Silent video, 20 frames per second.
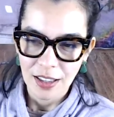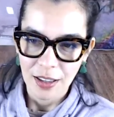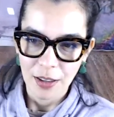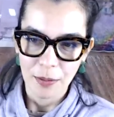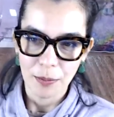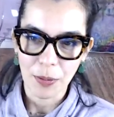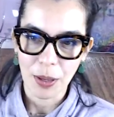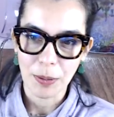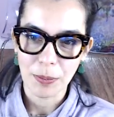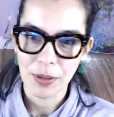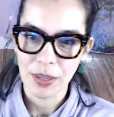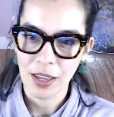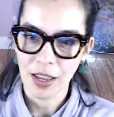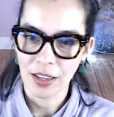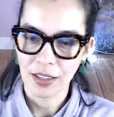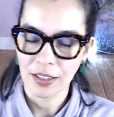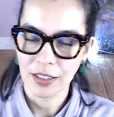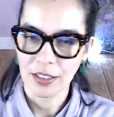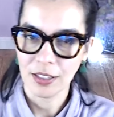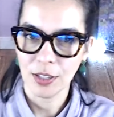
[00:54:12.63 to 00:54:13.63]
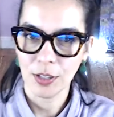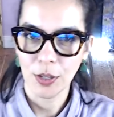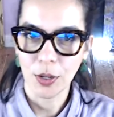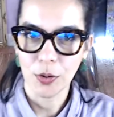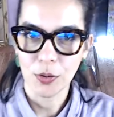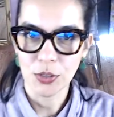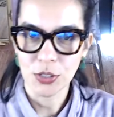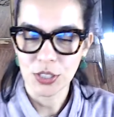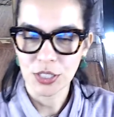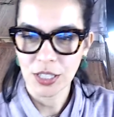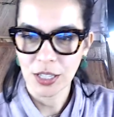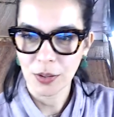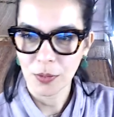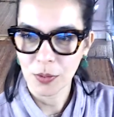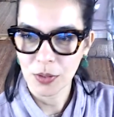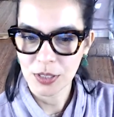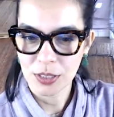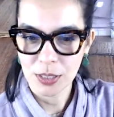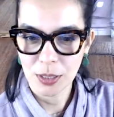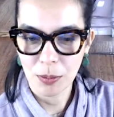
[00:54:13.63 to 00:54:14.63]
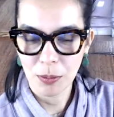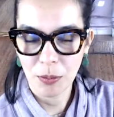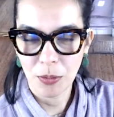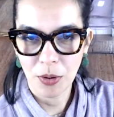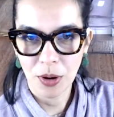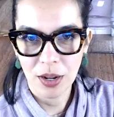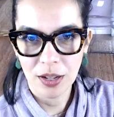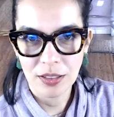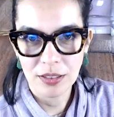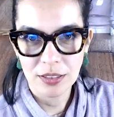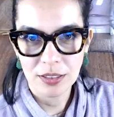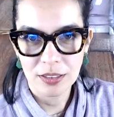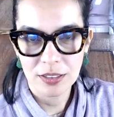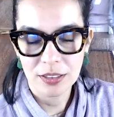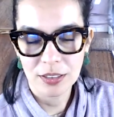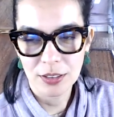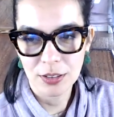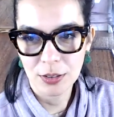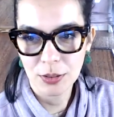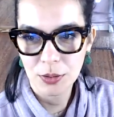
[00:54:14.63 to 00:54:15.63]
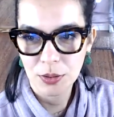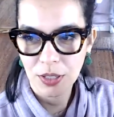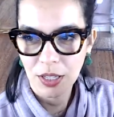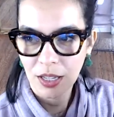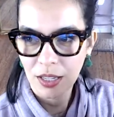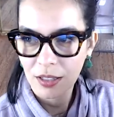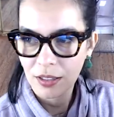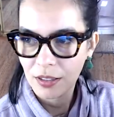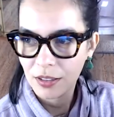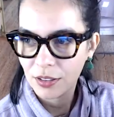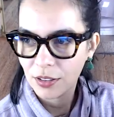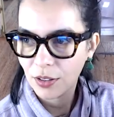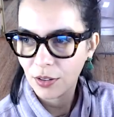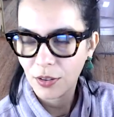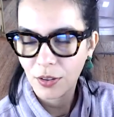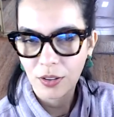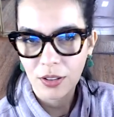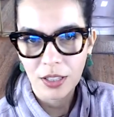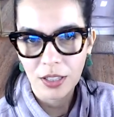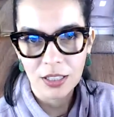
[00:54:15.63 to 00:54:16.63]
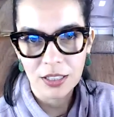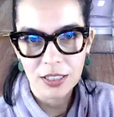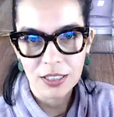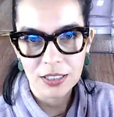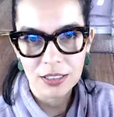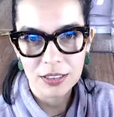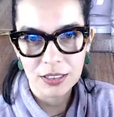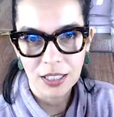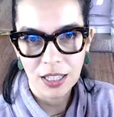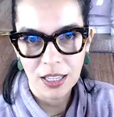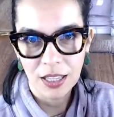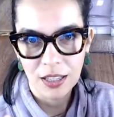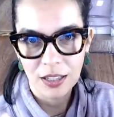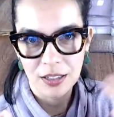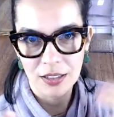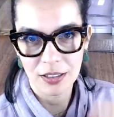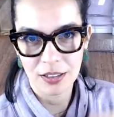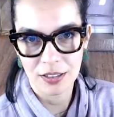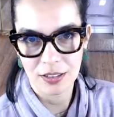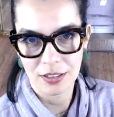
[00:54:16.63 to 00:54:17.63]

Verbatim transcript: maybe I can negotiate with some brands to get ukuleles at